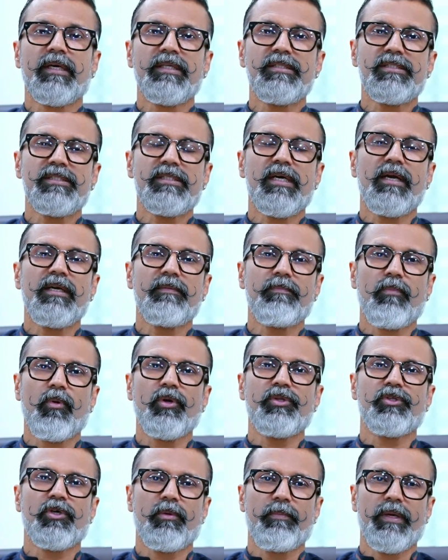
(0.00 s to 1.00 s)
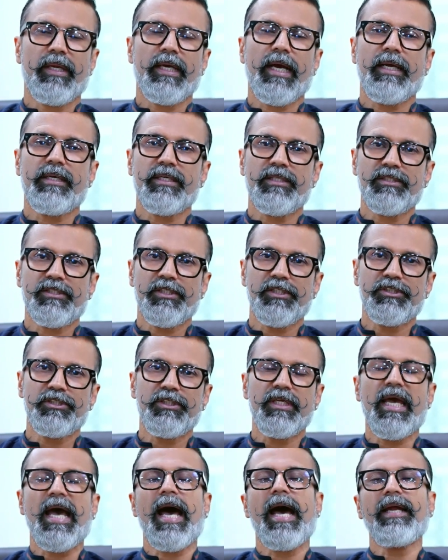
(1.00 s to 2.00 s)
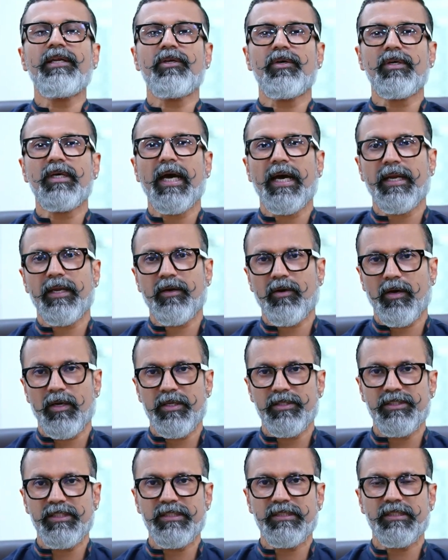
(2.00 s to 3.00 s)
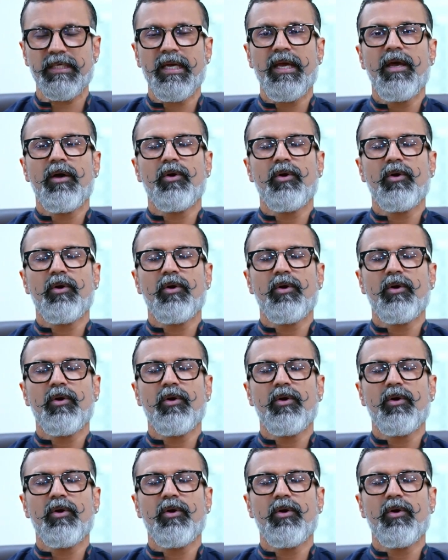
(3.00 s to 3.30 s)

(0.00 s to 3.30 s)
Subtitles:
consult both your bariatric surgeon and your gynecologist,